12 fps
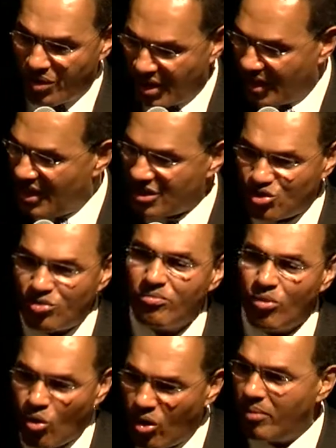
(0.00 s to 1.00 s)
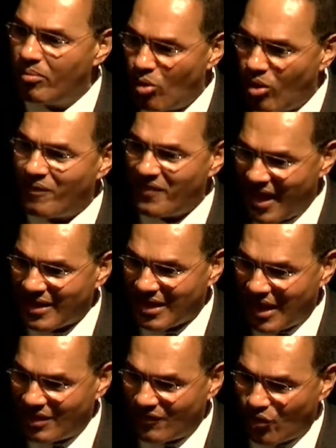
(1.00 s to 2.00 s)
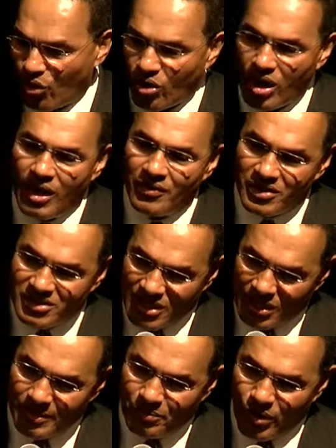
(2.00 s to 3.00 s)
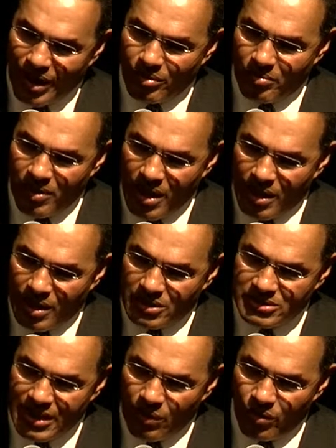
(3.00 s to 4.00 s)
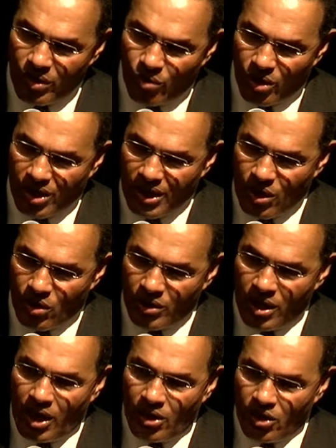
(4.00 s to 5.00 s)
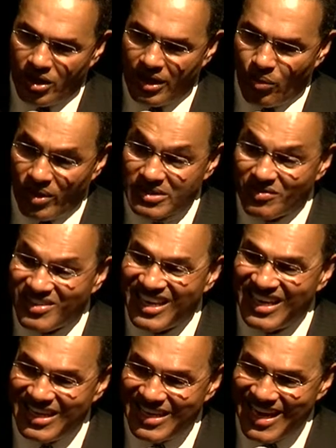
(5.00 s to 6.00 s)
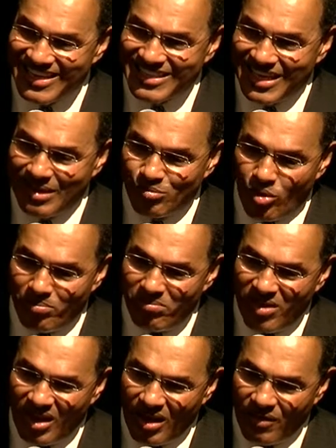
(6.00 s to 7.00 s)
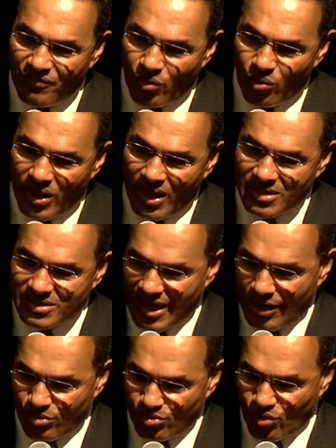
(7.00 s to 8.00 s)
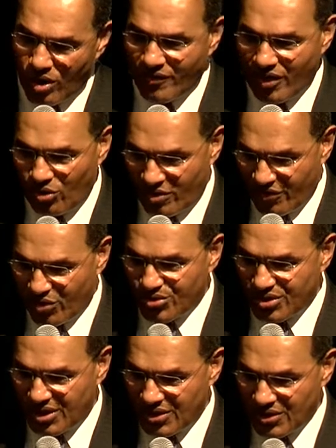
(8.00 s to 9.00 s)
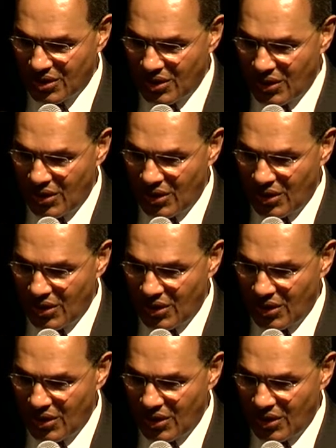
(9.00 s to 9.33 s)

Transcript: We're going to need to do more and more of that kind of work. The second point I would make is that we're working on looking at ways of connecting in more meaningful ways K-12 and universities.